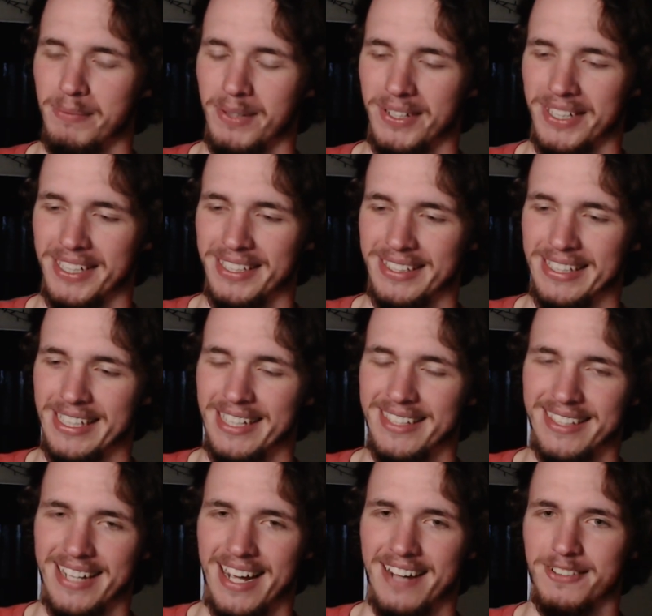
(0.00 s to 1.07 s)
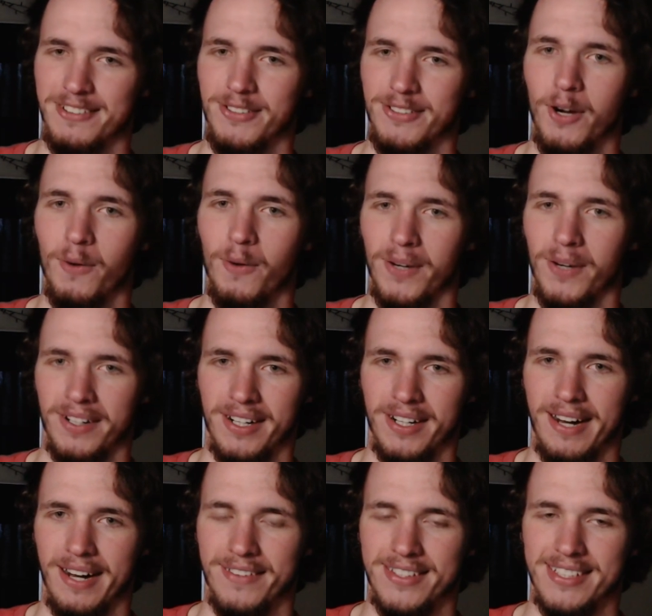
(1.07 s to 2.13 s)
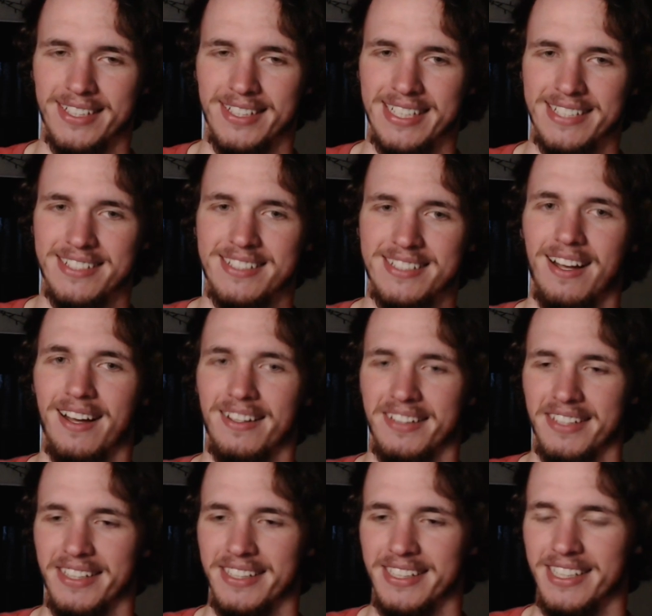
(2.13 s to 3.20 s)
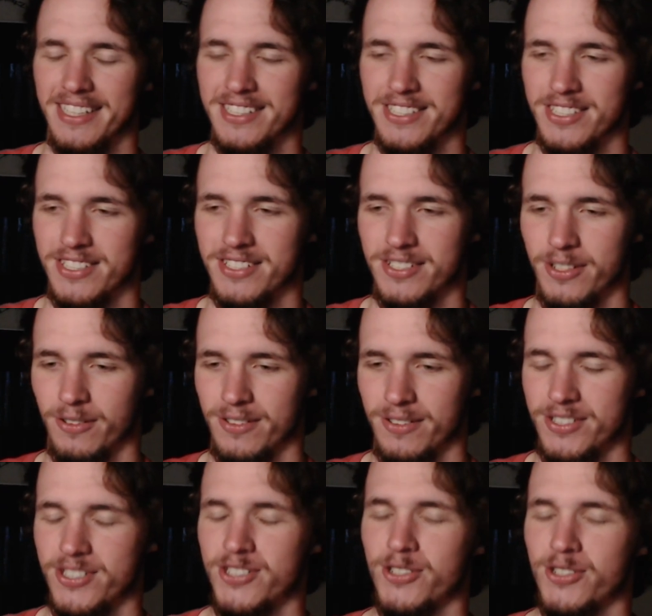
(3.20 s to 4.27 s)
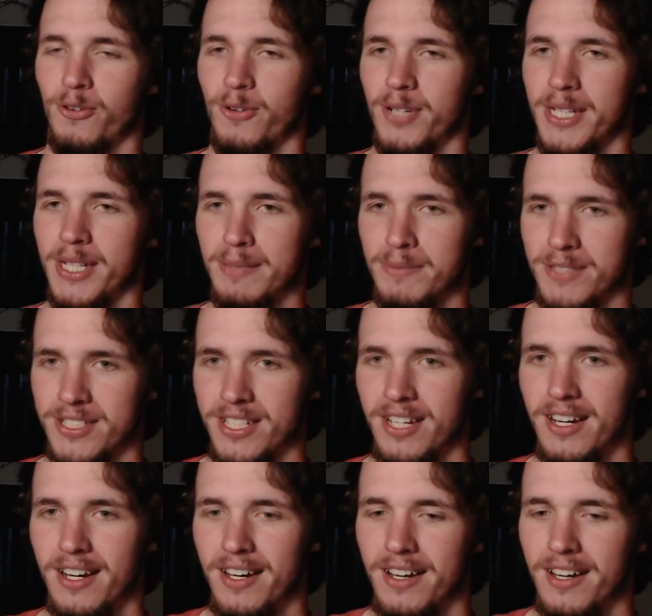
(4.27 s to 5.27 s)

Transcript: But then out of nowhere, everything gets silent, and he just screams,